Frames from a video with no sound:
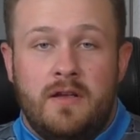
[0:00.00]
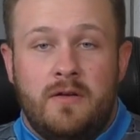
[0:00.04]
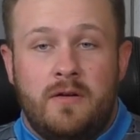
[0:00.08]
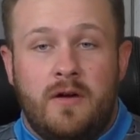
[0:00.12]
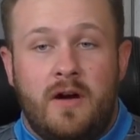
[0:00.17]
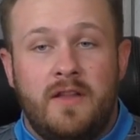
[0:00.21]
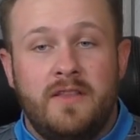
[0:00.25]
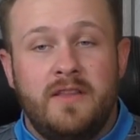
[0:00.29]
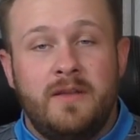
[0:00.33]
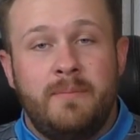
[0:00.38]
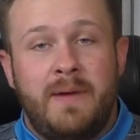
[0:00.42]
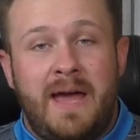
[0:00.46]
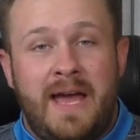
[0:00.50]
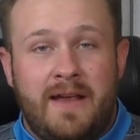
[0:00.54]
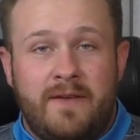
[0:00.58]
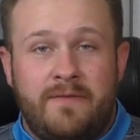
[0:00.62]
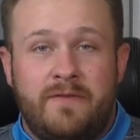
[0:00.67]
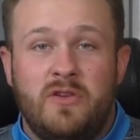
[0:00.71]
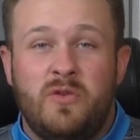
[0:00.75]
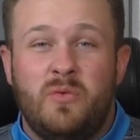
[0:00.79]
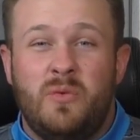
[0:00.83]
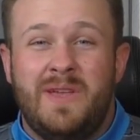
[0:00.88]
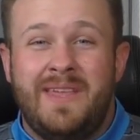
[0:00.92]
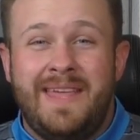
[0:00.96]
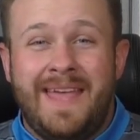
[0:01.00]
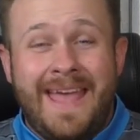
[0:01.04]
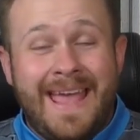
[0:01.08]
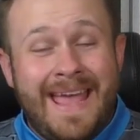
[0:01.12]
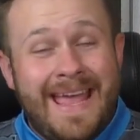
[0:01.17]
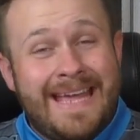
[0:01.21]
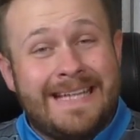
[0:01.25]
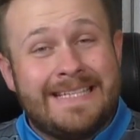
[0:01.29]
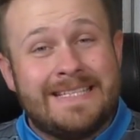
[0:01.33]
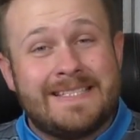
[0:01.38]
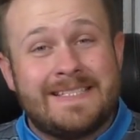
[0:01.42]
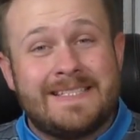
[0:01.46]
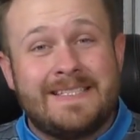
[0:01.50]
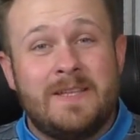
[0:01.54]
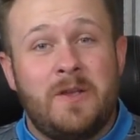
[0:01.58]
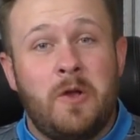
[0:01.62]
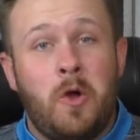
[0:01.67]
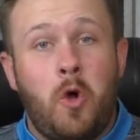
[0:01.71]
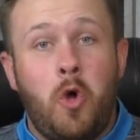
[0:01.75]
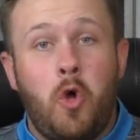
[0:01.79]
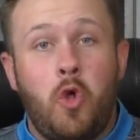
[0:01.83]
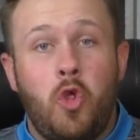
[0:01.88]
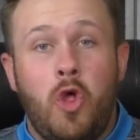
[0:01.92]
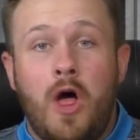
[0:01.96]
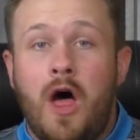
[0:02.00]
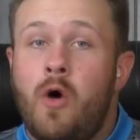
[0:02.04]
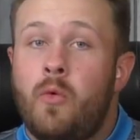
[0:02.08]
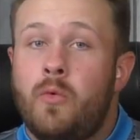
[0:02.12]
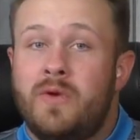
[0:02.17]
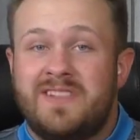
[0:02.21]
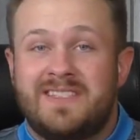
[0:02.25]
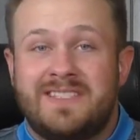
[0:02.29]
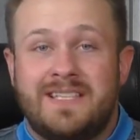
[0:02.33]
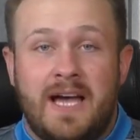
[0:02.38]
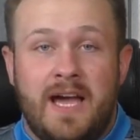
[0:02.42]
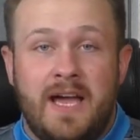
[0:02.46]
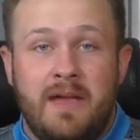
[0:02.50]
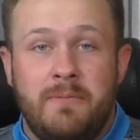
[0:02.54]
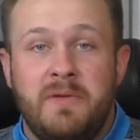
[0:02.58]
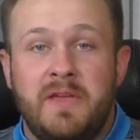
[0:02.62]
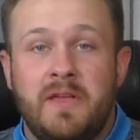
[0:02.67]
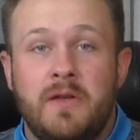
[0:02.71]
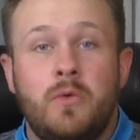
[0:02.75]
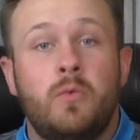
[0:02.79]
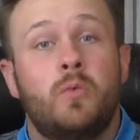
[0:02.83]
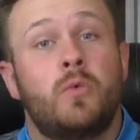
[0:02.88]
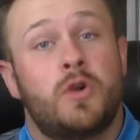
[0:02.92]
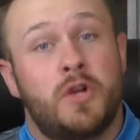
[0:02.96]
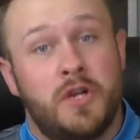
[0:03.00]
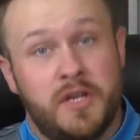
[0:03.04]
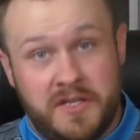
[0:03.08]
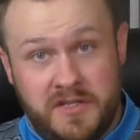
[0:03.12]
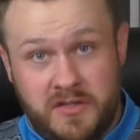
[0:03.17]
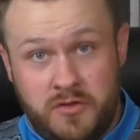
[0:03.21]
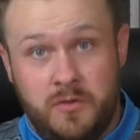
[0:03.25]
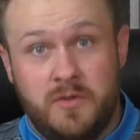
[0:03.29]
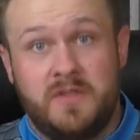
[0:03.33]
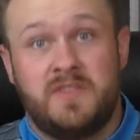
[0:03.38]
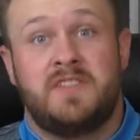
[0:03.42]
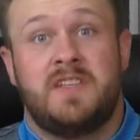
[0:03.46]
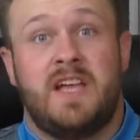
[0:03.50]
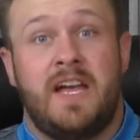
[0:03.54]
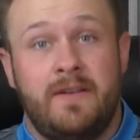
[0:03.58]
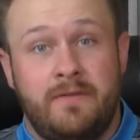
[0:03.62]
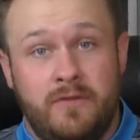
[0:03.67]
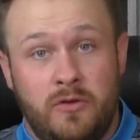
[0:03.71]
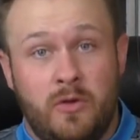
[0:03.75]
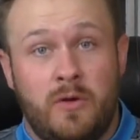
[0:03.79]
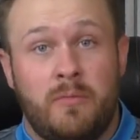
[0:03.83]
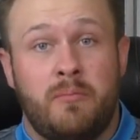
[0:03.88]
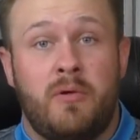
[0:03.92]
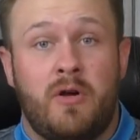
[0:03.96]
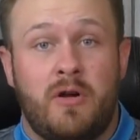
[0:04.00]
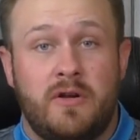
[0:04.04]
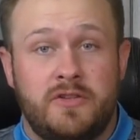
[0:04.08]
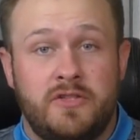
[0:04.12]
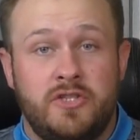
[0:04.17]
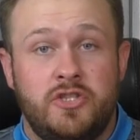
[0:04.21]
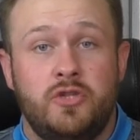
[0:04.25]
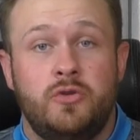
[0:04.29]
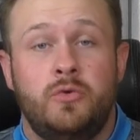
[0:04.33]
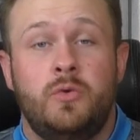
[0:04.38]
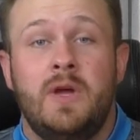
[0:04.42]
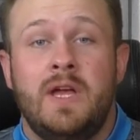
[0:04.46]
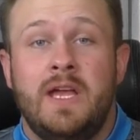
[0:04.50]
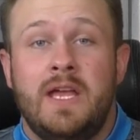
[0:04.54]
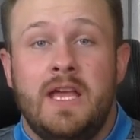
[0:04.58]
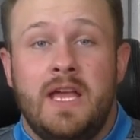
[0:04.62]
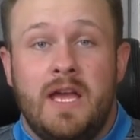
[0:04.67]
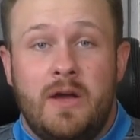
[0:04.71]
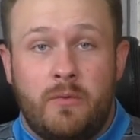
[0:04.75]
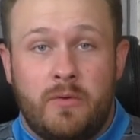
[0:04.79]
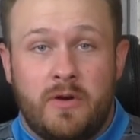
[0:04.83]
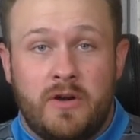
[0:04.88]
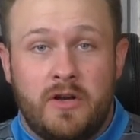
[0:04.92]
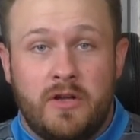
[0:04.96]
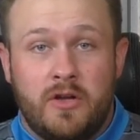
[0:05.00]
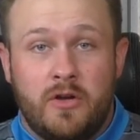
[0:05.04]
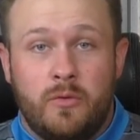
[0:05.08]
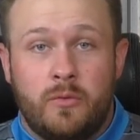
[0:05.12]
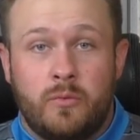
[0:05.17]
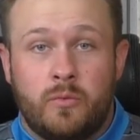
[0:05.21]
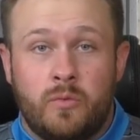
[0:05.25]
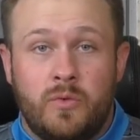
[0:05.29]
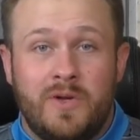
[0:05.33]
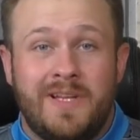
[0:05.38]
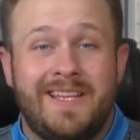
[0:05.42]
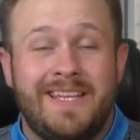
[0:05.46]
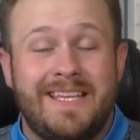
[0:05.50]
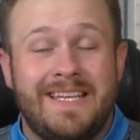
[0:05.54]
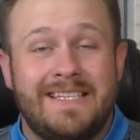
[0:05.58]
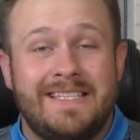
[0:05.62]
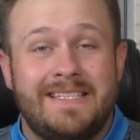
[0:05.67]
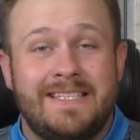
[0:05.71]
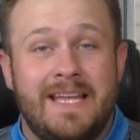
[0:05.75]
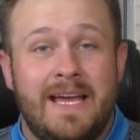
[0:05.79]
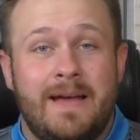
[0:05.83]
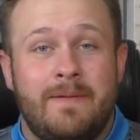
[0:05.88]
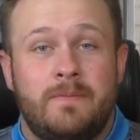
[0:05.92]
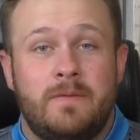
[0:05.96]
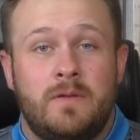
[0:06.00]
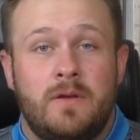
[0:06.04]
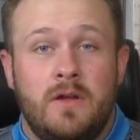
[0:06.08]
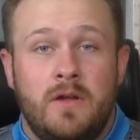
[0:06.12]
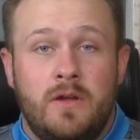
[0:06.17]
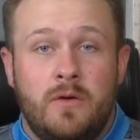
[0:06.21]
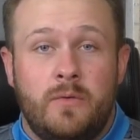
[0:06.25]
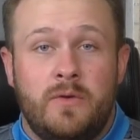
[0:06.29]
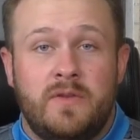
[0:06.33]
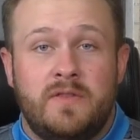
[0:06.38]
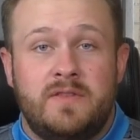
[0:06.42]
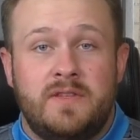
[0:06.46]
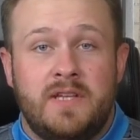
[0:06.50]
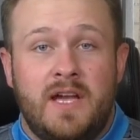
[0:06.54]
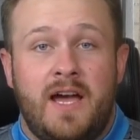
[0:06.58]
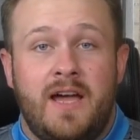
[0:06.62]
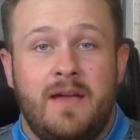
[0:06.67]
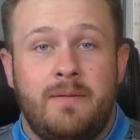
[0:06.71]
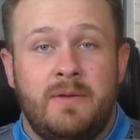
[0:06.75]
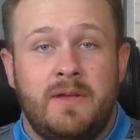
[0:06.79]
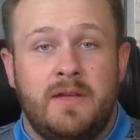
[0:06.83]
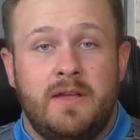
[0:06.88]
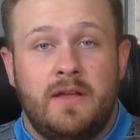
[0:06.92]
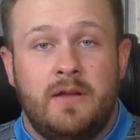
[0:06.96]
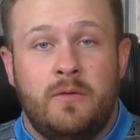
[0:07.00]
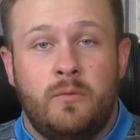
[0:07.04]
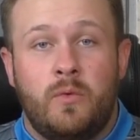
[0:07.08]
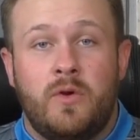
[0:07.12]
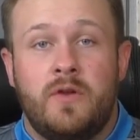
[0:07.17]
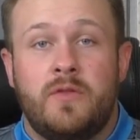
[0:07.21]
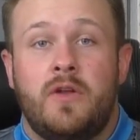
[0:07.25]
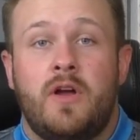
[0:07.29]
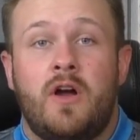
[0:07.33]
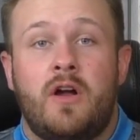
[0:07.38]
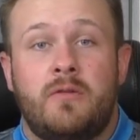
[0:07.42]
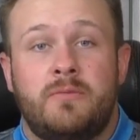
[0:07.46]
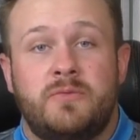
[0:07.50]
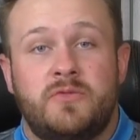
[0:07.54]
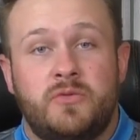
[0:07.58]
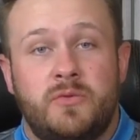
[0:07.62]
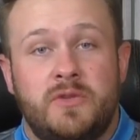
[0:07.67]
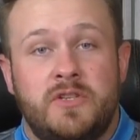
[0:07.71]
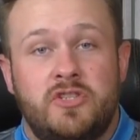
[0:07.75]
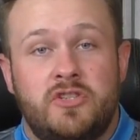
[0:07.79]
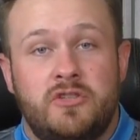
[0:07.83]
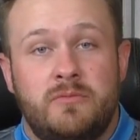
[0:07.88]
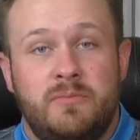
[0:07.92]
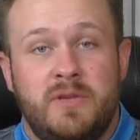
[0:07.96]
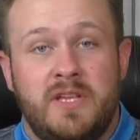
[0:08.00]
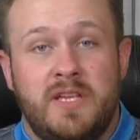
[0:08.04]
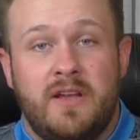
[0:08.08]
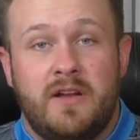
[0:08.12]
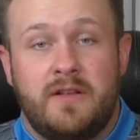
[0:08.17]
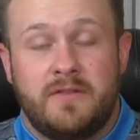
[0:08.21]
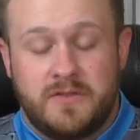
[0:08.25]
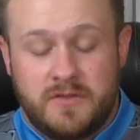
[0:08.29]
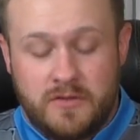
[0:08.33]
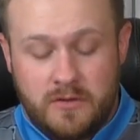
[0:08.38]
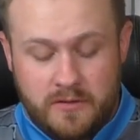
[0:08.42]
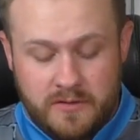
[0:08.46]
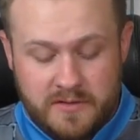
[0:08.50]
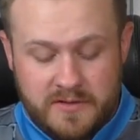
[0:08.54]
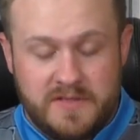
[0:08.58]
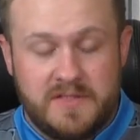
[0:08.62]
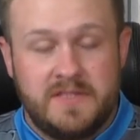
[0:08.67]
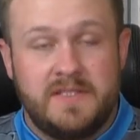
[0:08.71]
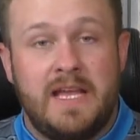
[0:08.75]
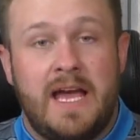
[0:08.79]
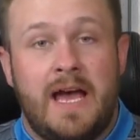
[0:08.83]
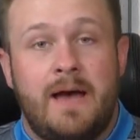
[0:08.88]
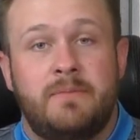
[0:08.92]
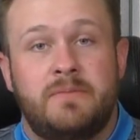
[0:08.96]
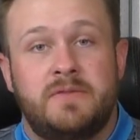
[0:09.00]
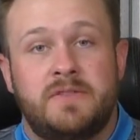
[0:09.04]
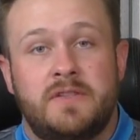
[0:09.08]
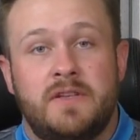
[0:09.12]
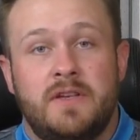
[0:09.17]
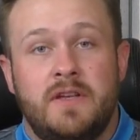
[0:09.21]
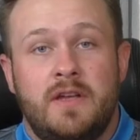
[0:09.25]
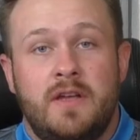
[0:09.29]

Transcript: On the back view, we can't see a whole lot with timing. We're going to do the side view on part 2. And we're going to go really in depth with timing and where the arm swing should be on certain steps.